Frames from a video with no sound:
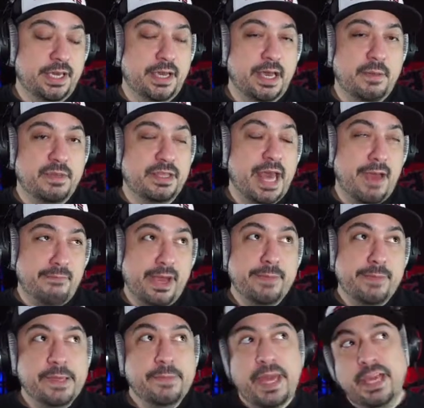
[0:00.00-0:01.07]
I mean, that might
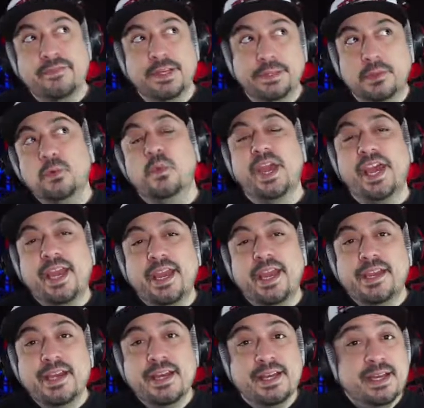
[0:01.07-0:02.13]
be paving the way
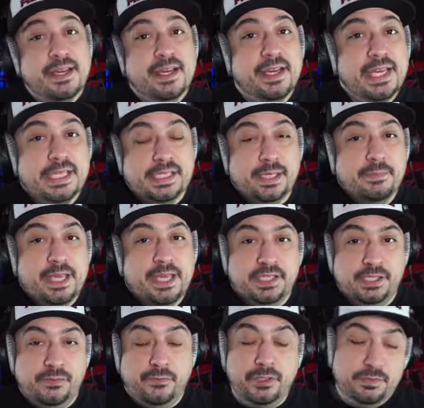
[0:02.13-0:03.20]
in some
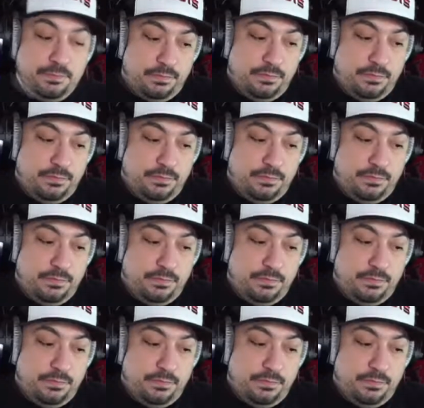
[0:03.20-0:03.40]
cases for